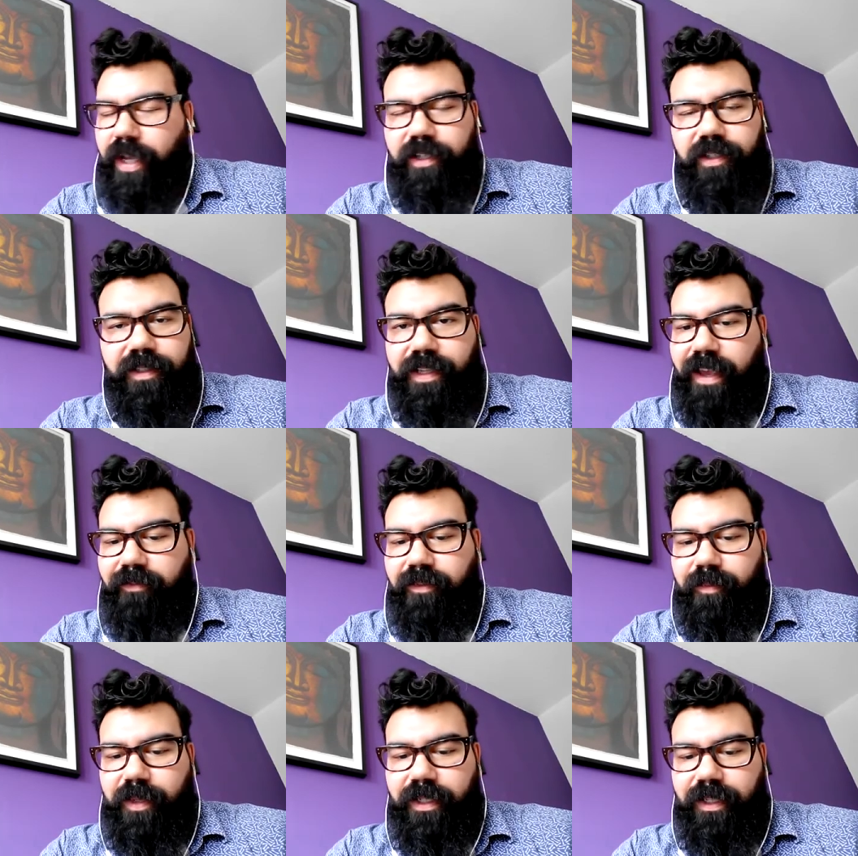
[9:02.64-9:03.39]
wages
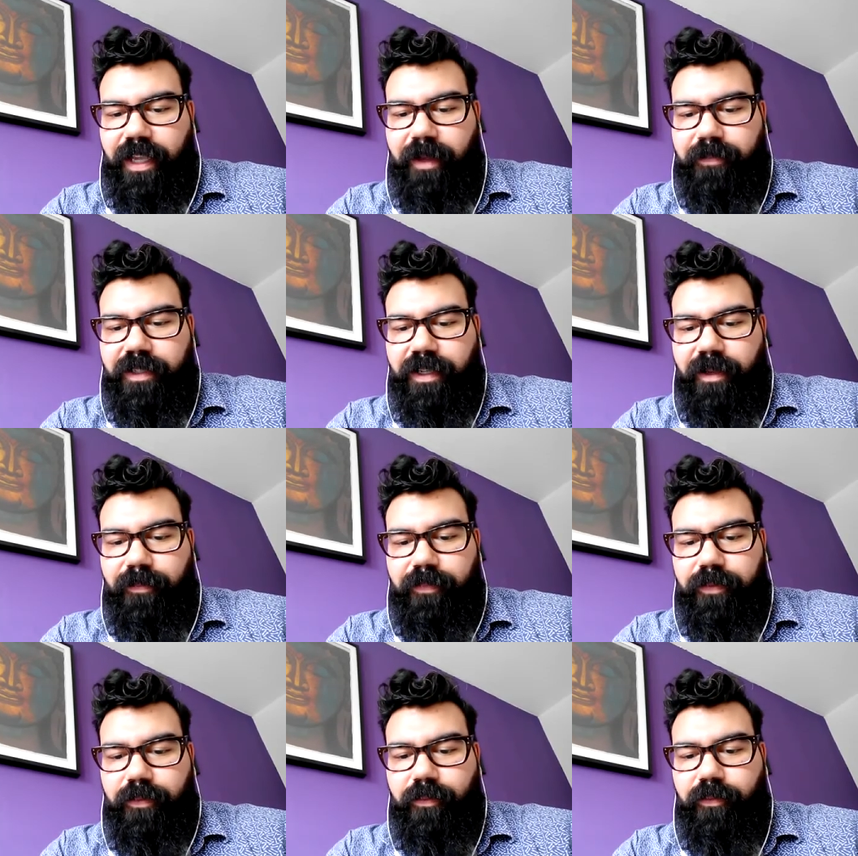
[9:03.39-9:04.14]
haven't kept
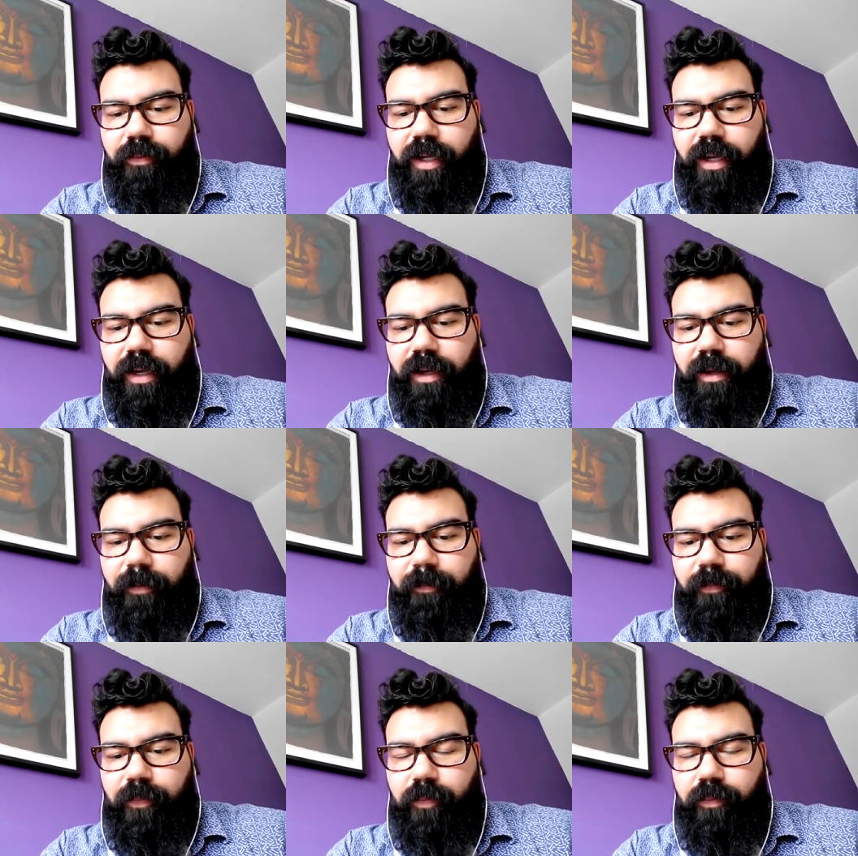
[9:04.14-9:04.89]
up
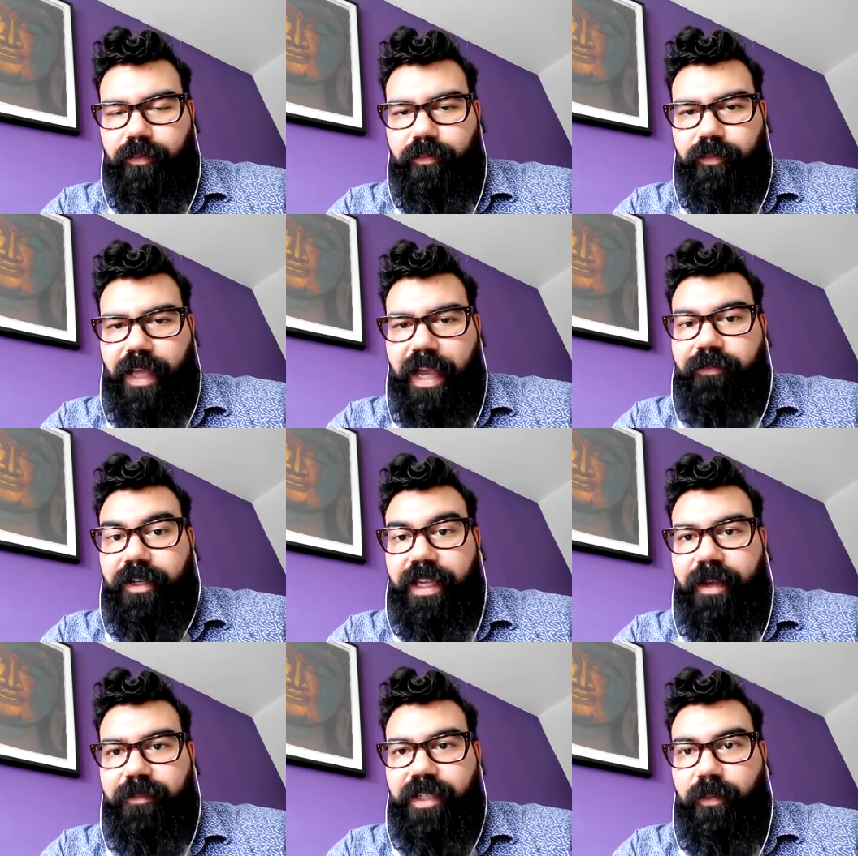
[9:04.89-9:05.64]

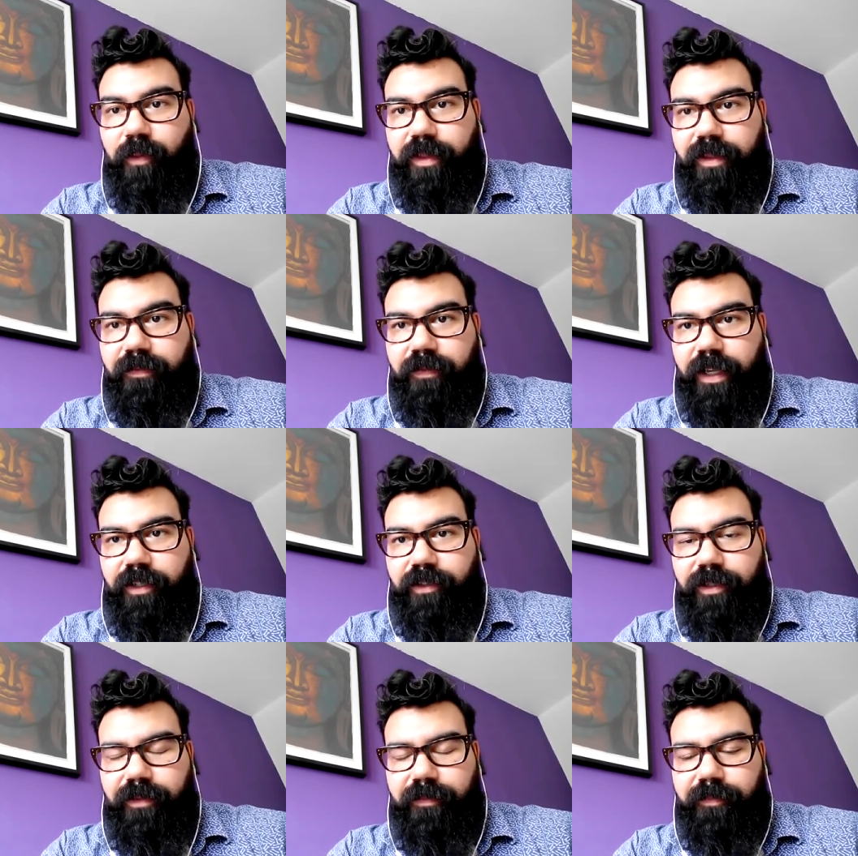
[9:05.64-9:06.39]
with
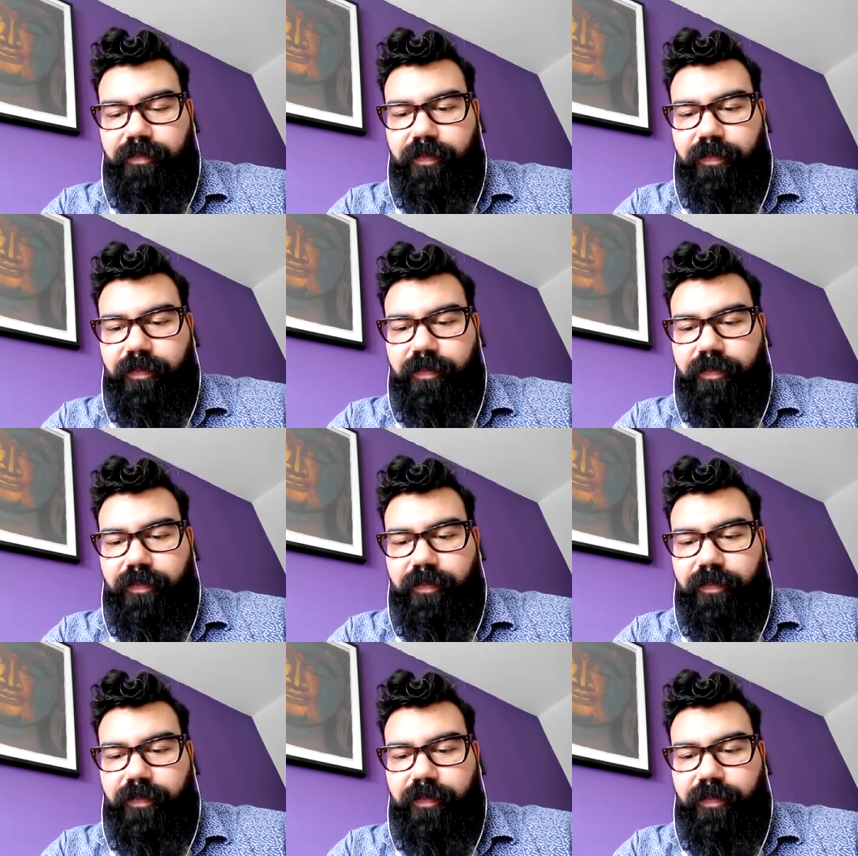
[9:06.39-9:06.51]
inflation.